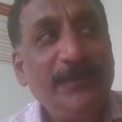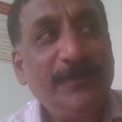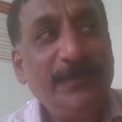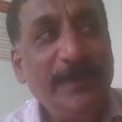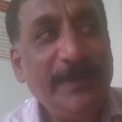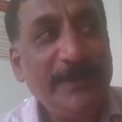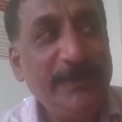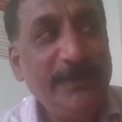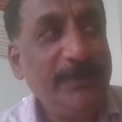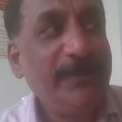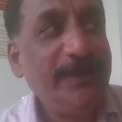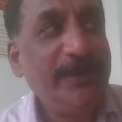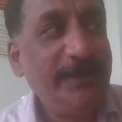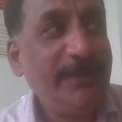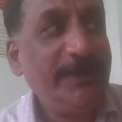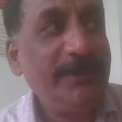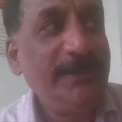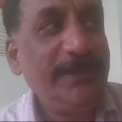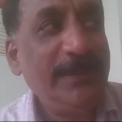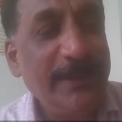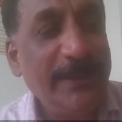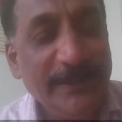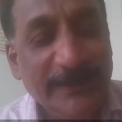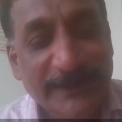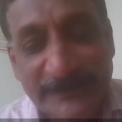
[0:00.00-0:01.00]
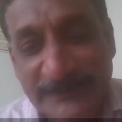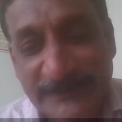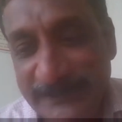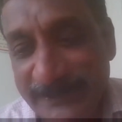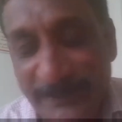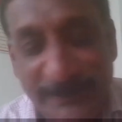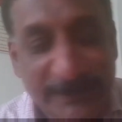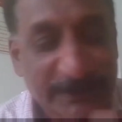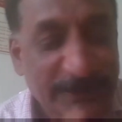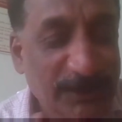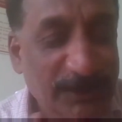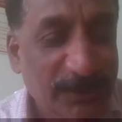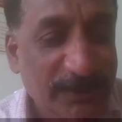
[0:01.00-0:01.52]
education like a
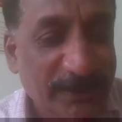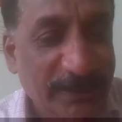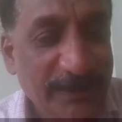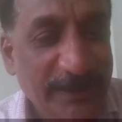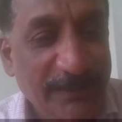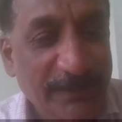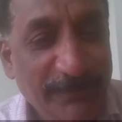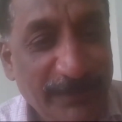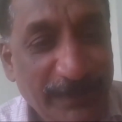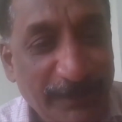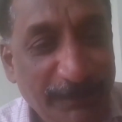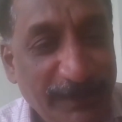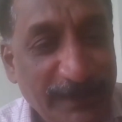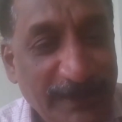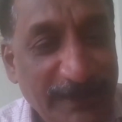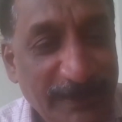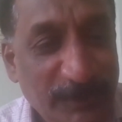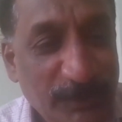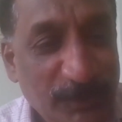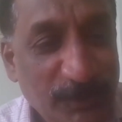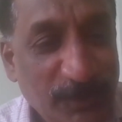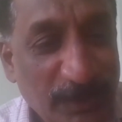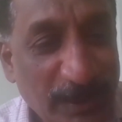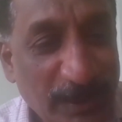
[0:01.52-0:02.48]
straight jacket, everybody should